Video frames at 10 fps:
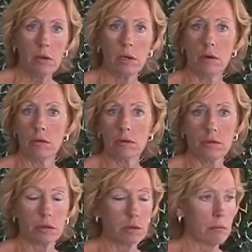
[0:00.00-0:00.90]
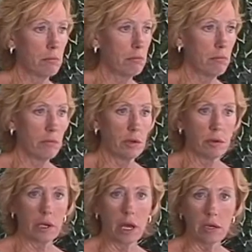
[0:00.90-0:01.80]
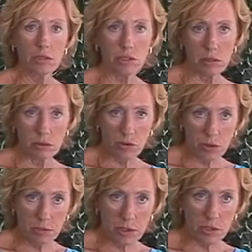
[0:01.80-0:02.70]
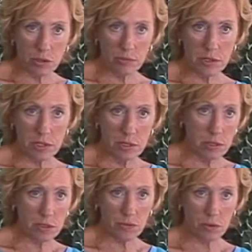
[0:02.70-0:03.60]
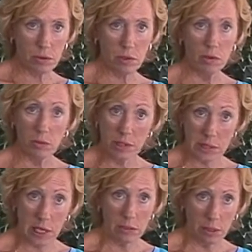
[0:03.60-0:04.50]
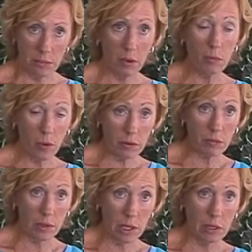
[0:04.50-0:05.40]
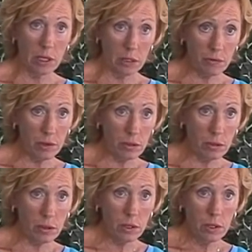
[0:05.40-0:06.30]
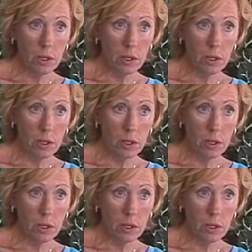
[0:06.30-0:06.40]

that they're engaged in treatment services for who we set them up with when they leave here.